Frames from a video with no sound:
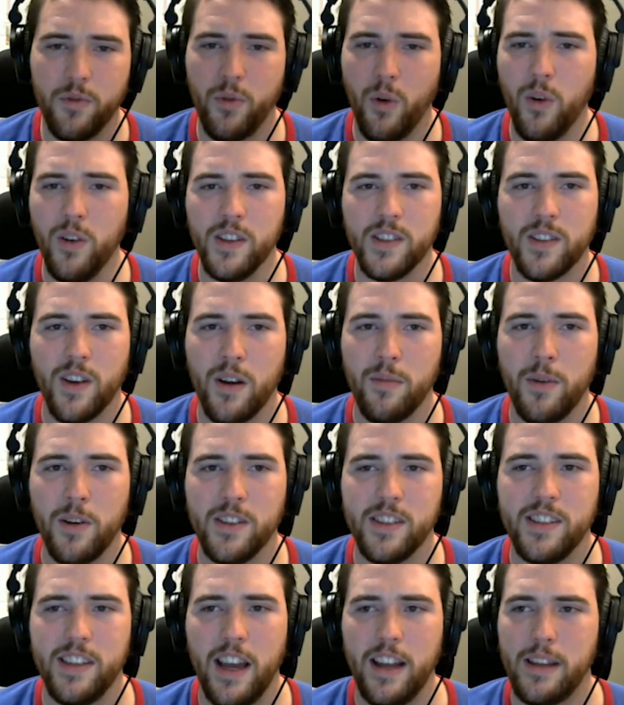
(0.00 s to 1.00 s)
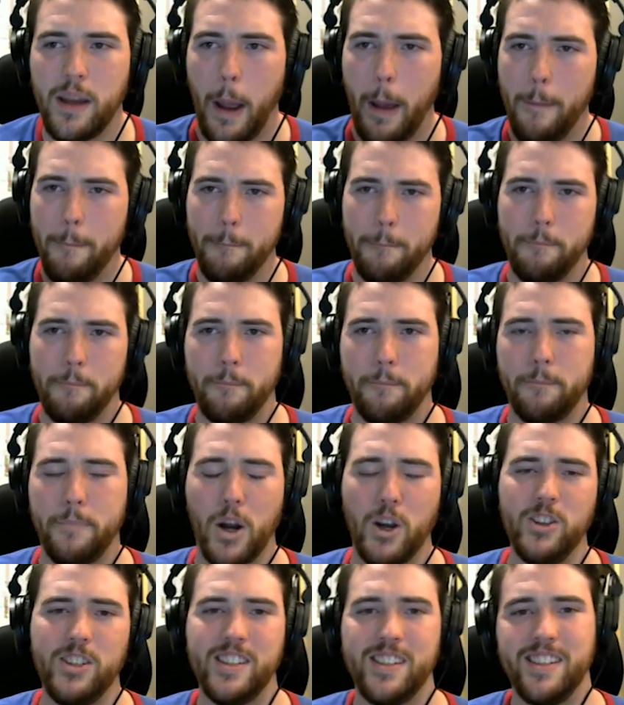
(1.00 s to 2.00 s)
4, so I'm all set.
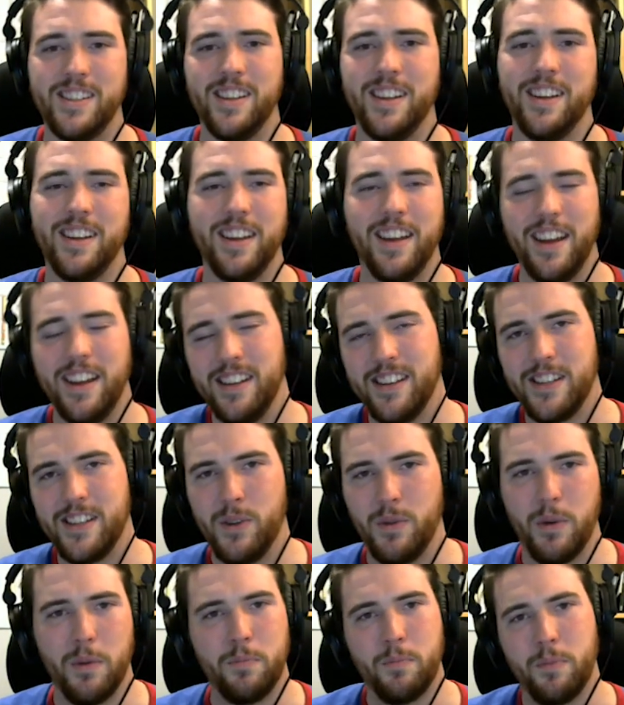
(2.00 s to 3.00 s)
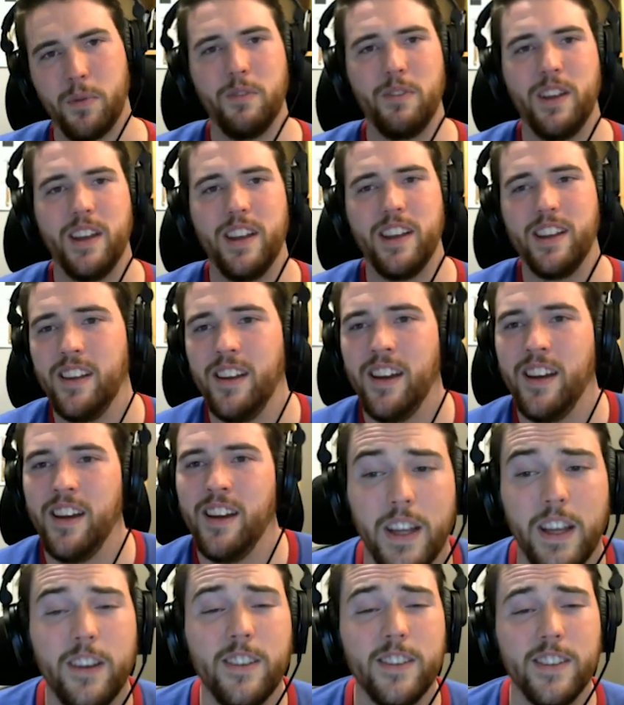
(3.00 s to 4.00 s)
Burst into oblivion.
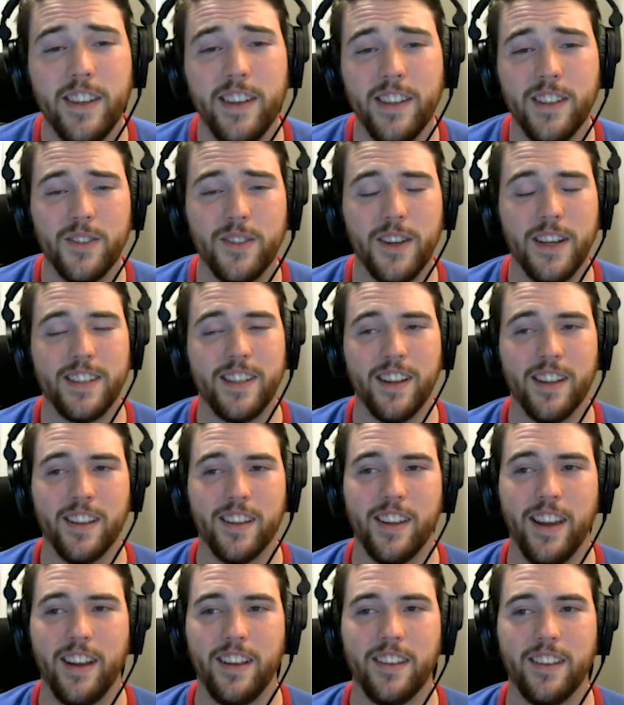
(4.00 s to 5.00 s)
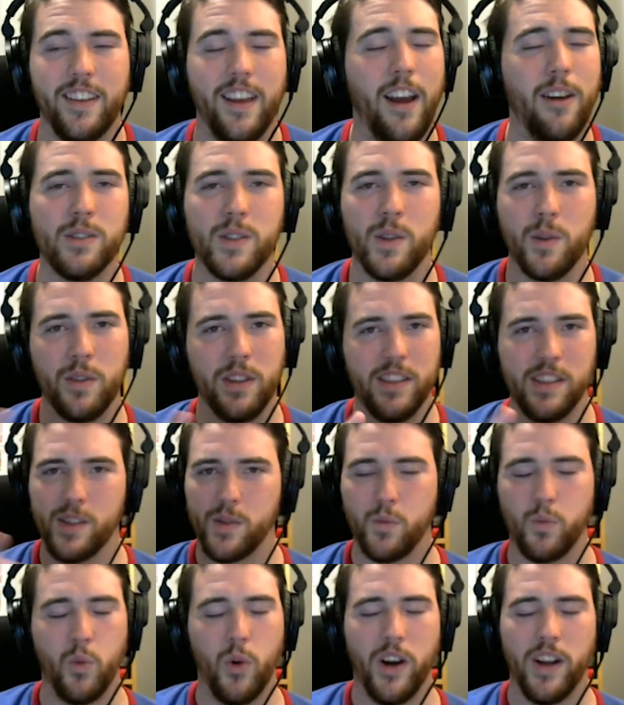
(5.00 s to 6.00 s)
Here's the interesting thing. That was only
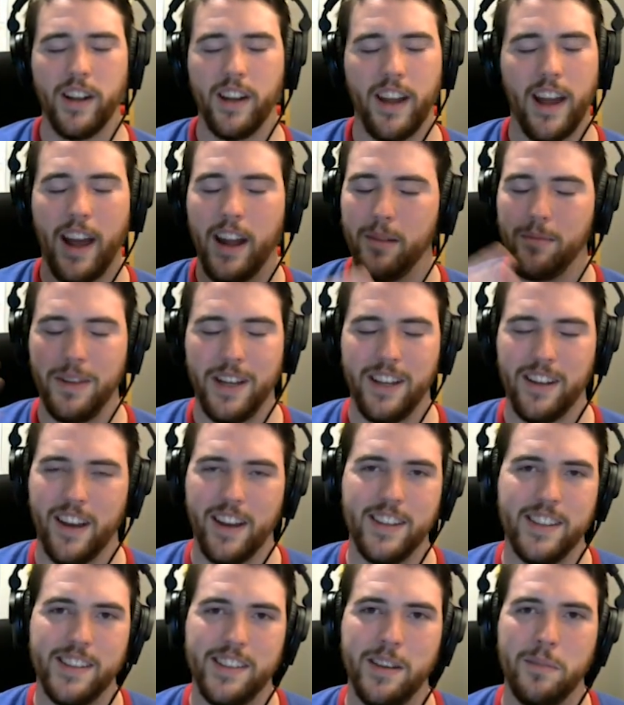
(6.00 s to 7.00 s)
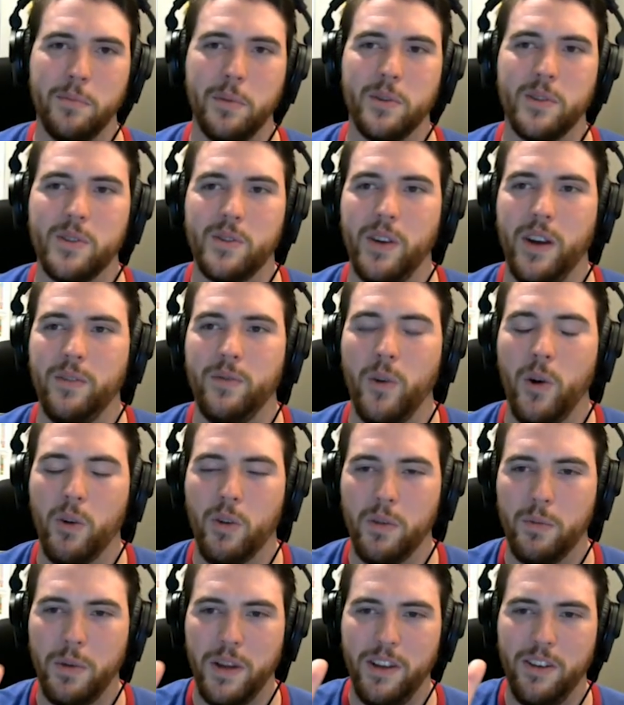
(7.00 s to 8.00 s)
just one enemy, nice, simple,
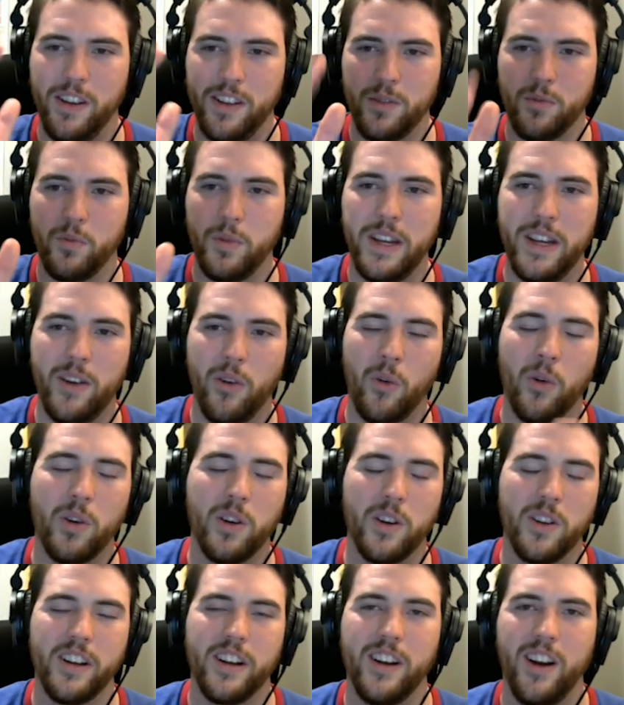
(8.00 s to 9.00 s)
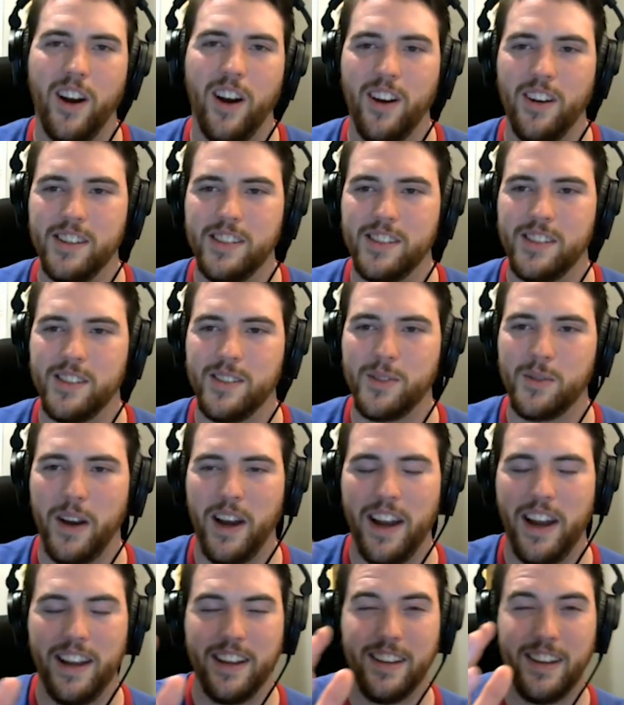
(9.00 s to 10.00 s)
straightforward, but you get to reorder the cards to
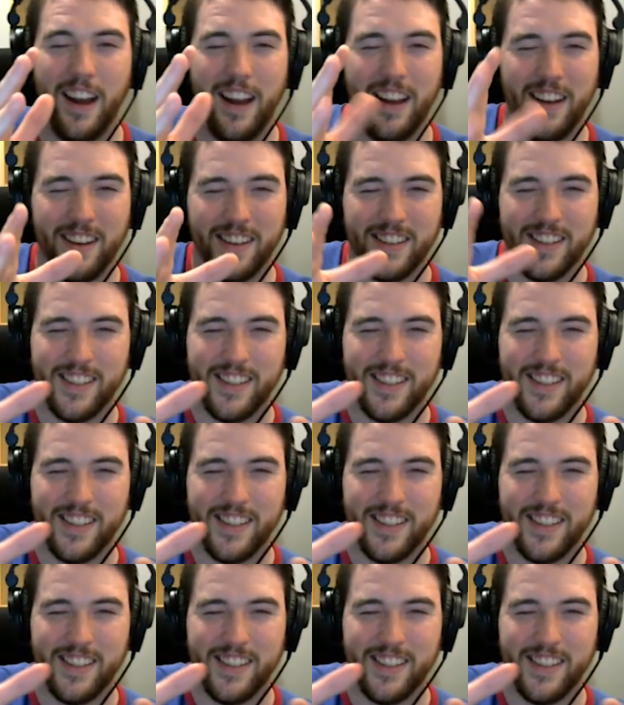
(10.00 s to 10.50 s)
try and kind of